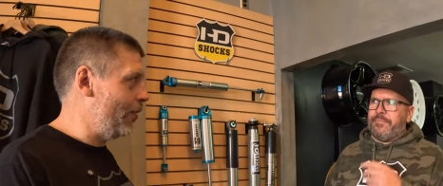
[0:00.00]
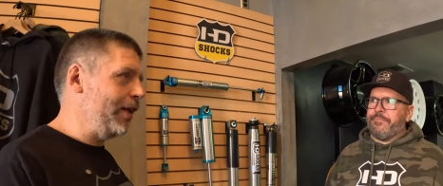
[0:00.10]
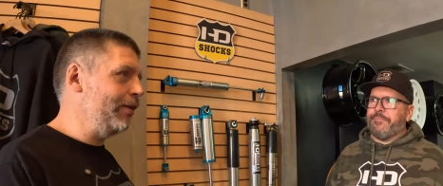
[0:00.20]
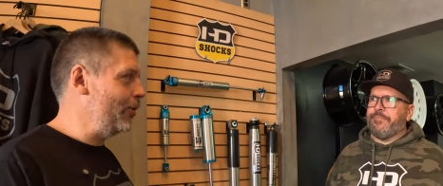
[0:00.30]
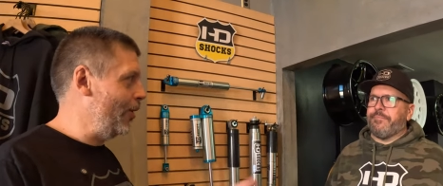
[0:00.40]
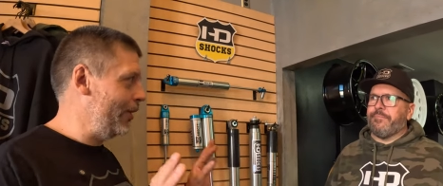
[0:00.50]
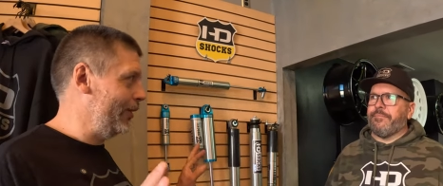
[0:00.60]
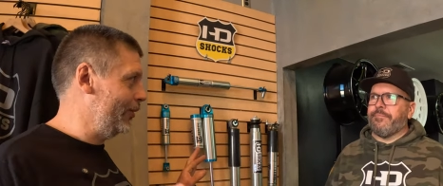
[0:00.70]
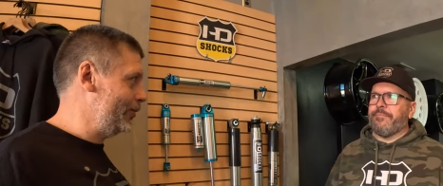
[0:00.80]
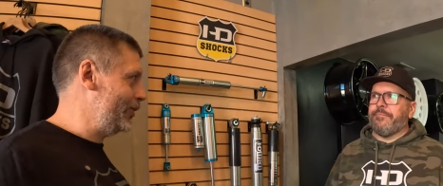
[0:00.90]
Speaker 1: And then do all that
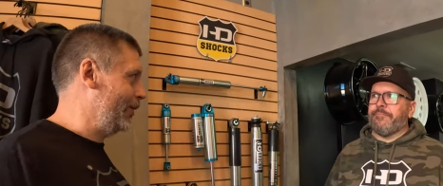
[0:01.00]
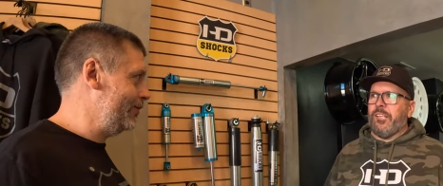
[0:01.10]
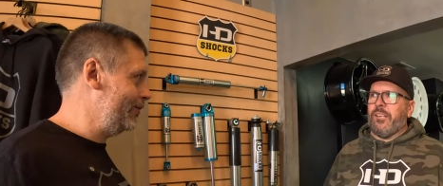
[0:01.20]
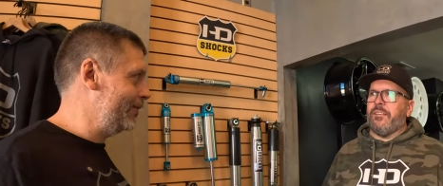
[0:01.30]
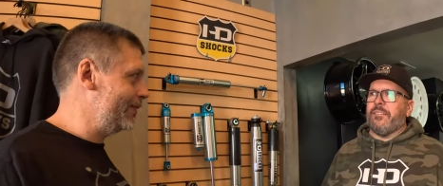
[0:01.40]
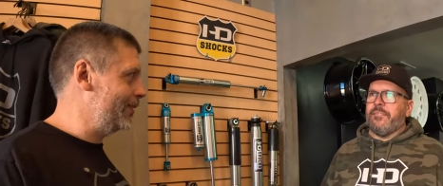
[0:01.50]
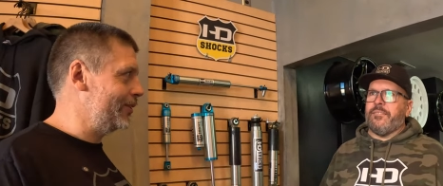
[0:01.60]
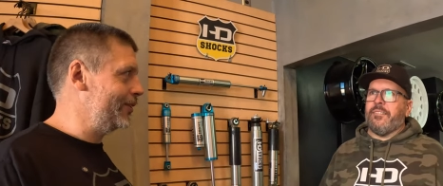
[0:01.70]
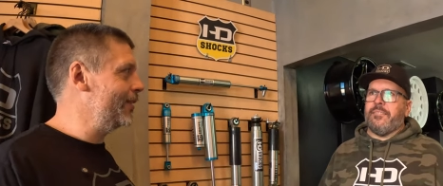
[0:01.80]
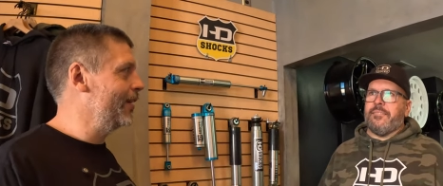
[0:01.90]
other stuff
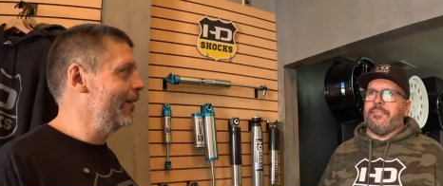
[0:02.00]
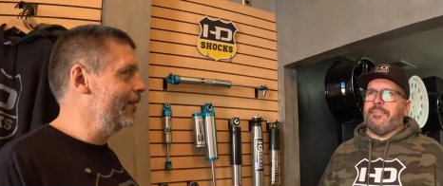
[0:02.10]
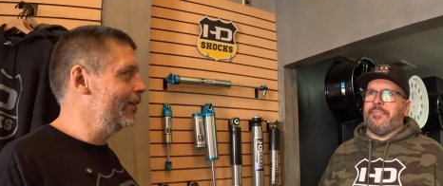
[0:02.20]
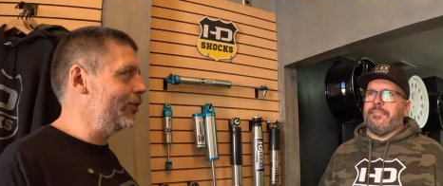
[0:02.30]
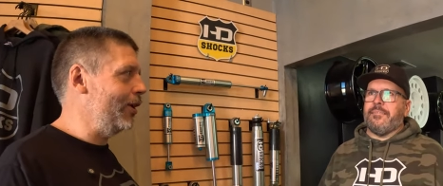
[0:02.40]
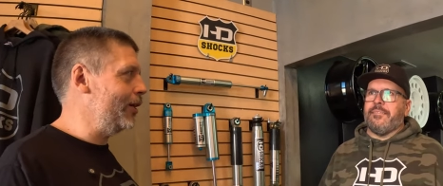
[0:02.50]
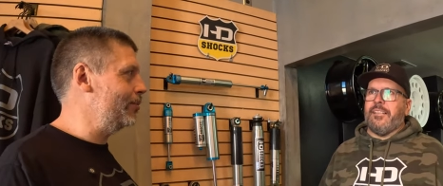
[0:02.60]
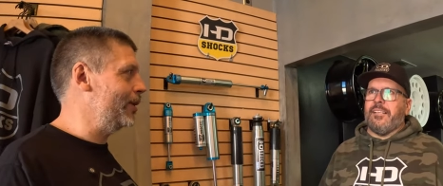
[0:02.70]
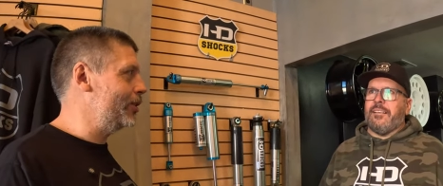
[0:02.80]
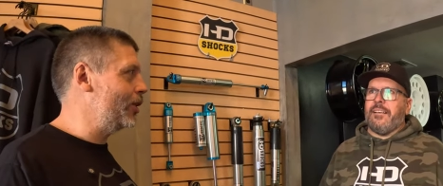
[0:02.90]
because shocks
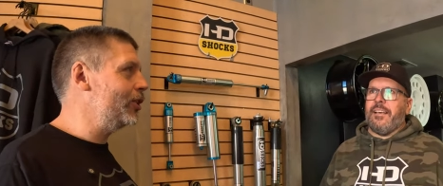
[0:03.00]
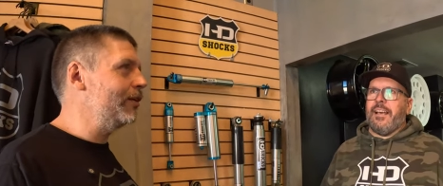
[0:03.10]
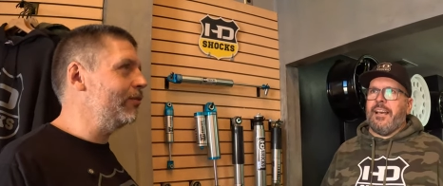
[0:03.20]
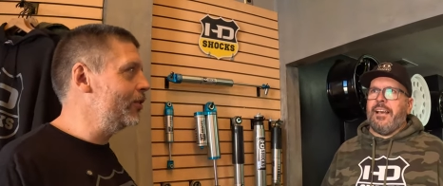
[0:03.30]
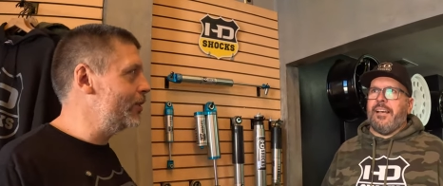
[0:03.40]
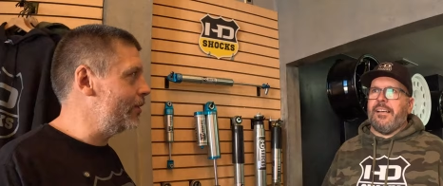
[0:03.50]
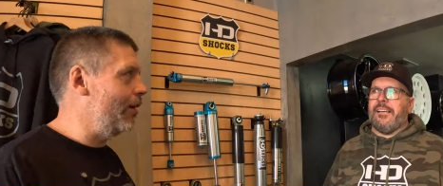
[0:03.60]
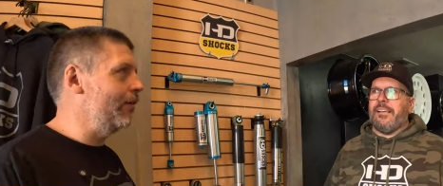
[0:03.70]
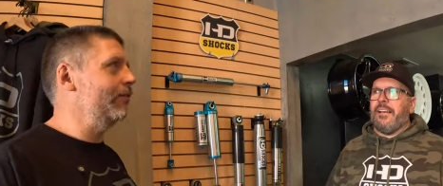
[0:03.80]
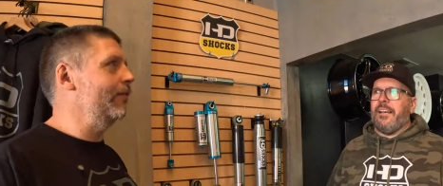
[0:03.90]
make such a difference
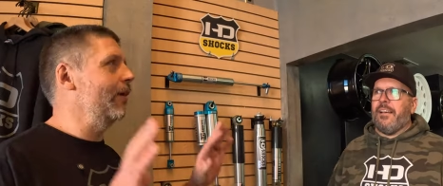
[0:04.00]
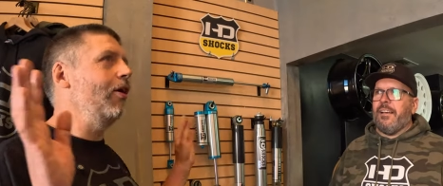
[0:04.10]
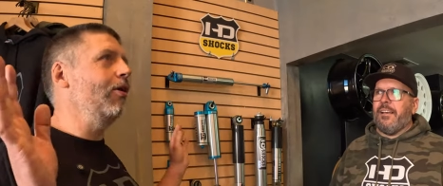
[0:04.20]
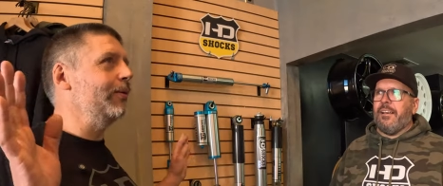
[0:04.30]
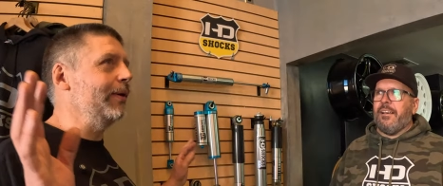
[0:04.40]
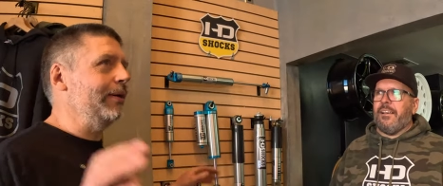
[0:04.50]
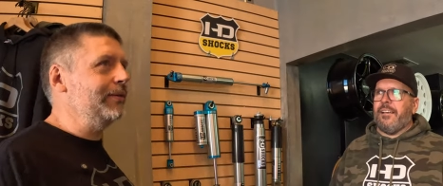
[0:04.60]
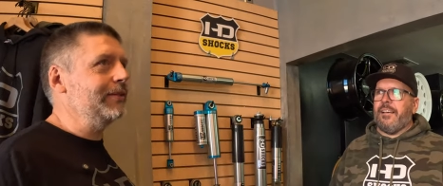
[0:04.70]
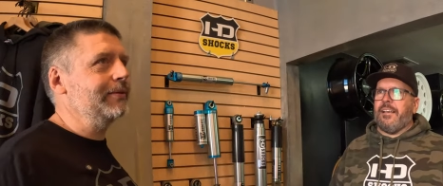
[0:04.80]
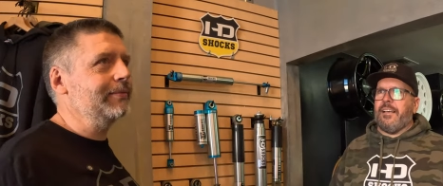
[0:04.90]
all
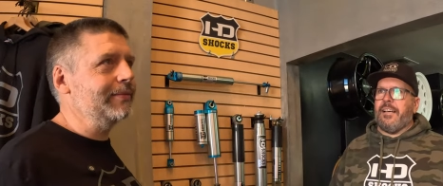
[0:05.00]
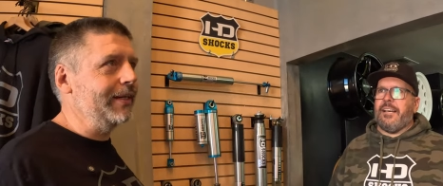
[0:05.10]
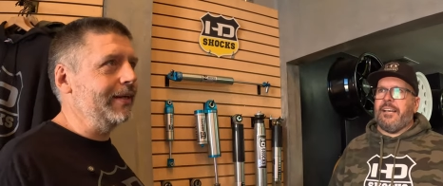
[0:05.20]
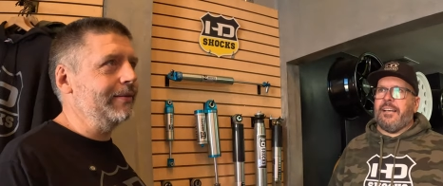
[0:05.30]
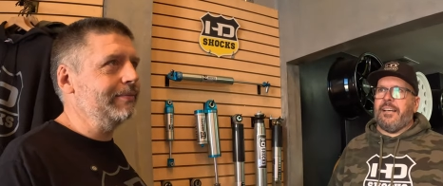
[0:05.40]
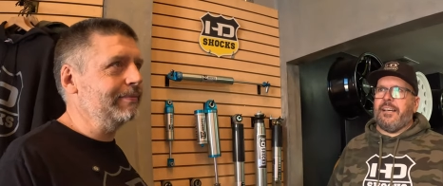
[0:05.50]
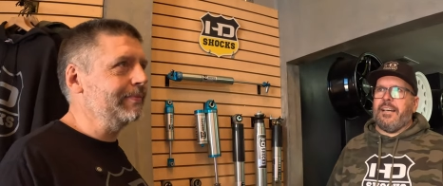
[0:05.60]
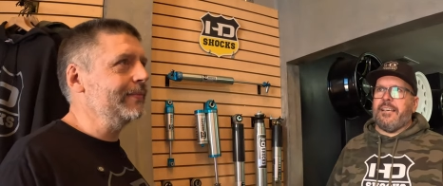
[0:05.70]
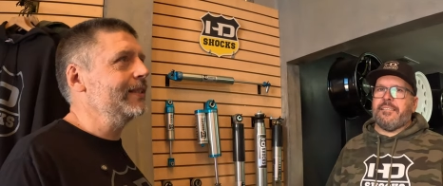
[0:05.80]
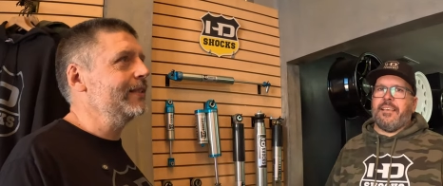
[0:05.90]
around. Yeah.
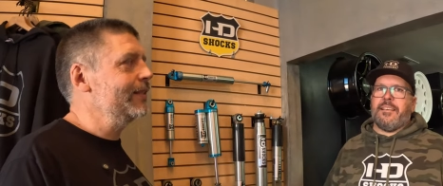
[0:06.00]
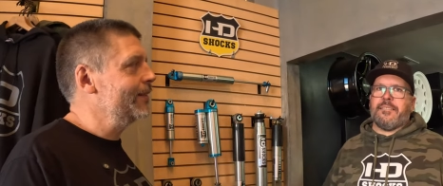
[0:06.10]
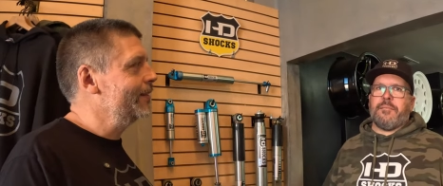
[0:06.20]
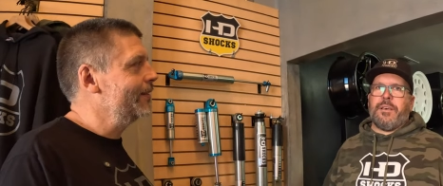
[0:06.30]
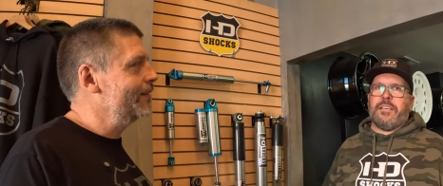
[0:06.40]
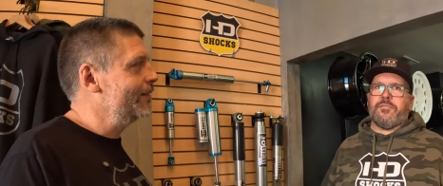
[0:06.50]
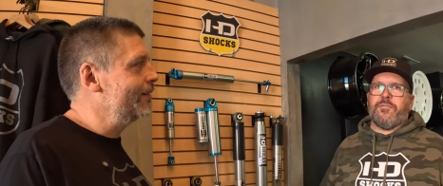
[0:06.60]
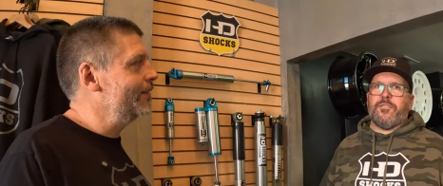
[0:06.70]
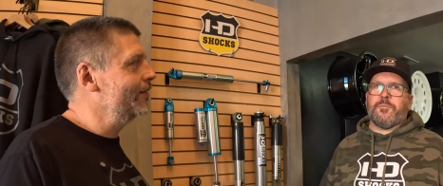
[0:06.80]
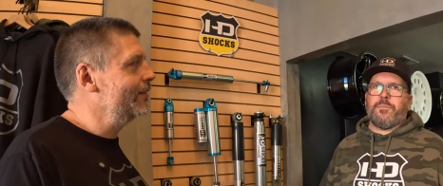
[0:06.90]
Speaker 2: I say it's the best
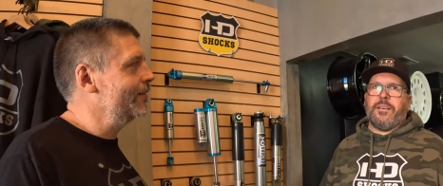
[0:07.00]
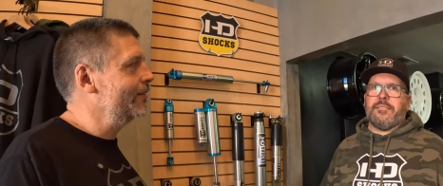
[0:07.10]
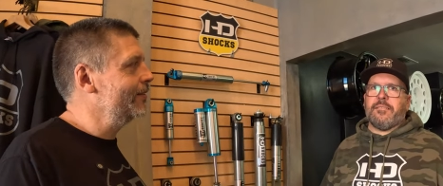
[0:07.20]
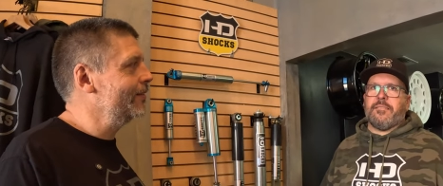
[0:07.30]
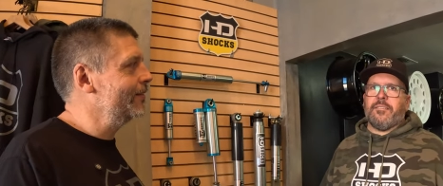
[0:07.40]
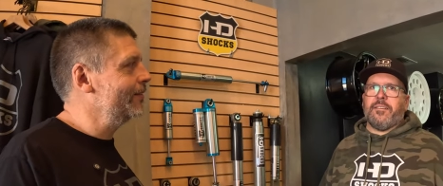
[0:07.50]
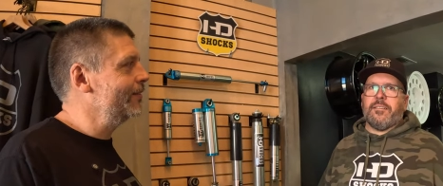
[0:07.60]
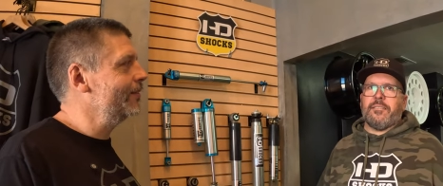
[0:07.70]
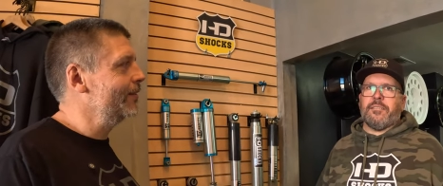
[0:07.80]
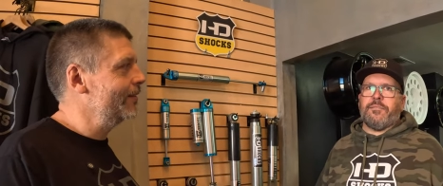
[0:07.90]
first place to
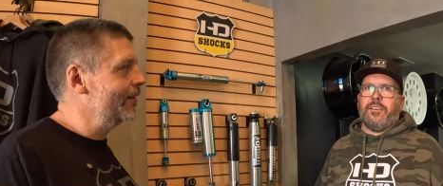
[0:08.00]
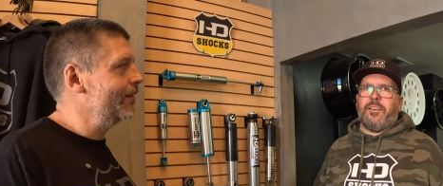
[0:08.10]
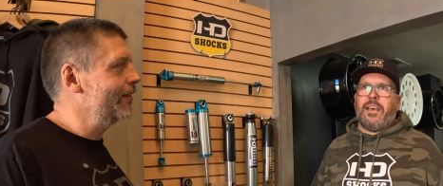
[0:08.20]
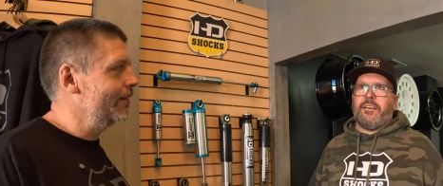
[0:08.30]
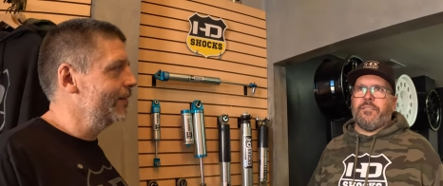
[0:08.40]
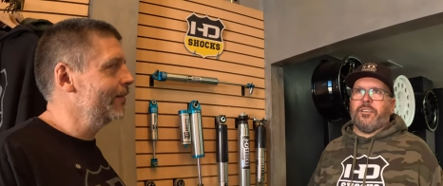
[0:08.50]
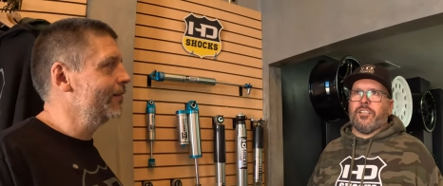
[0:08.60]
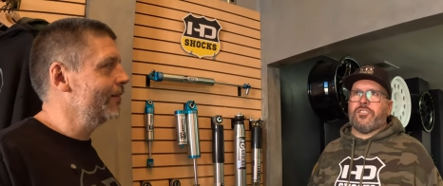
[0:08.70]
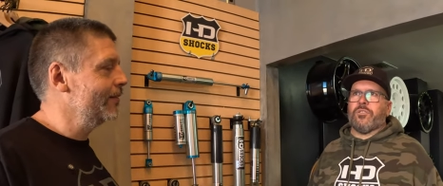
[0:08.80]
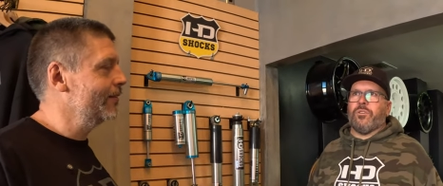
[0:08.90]
start. If you have
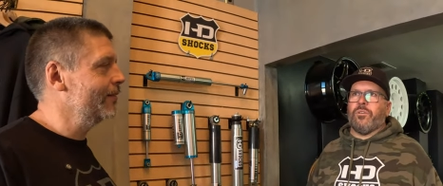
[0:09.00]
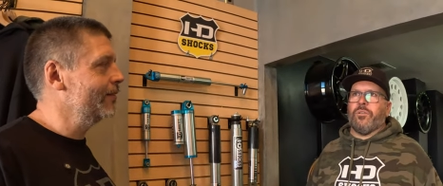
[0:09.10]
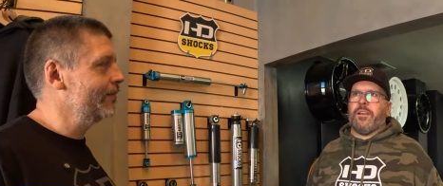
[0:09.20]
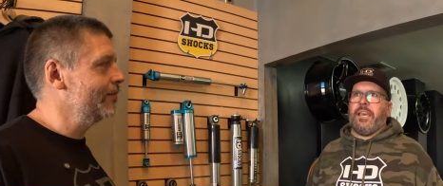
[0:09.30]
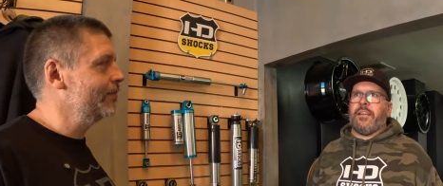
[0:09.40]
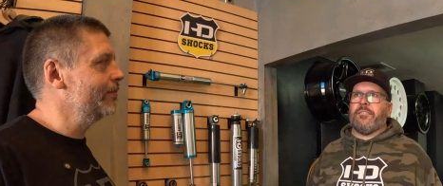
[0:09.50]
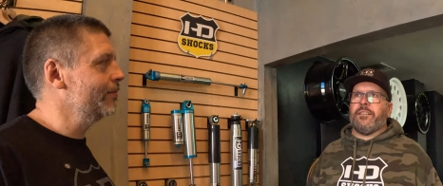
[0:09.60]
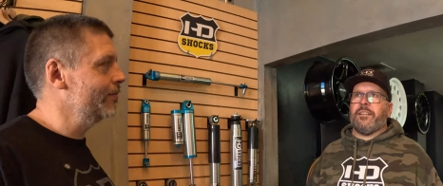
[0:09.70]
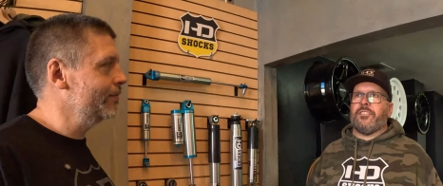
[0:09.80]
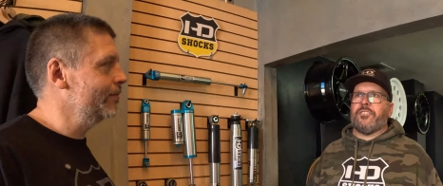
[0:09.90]
control or
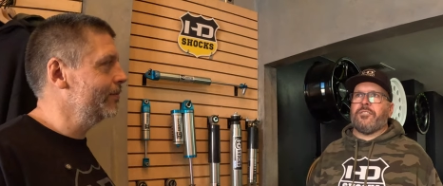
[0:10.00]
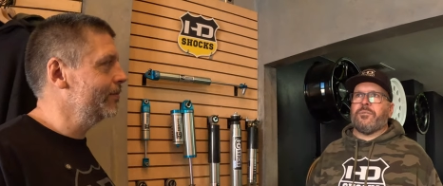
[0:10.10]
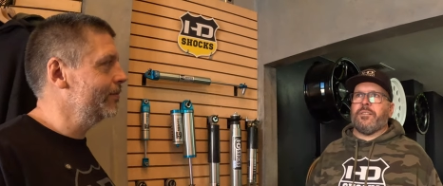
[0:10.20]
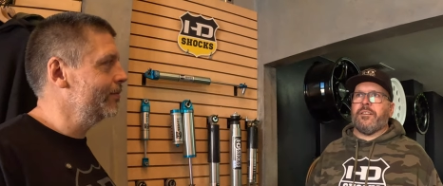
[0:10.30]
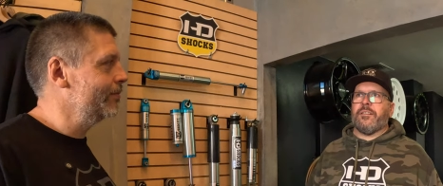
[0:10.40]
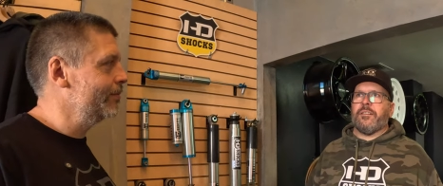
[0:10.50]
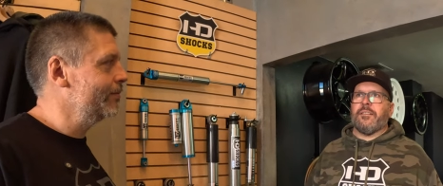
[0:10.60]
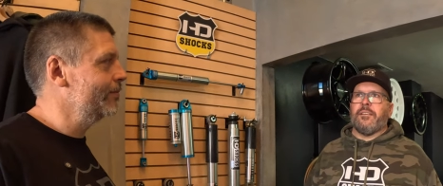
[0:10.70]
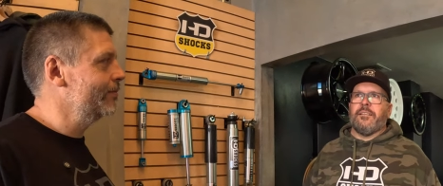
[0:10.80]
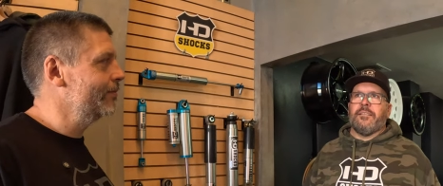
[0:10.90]
handling issues with your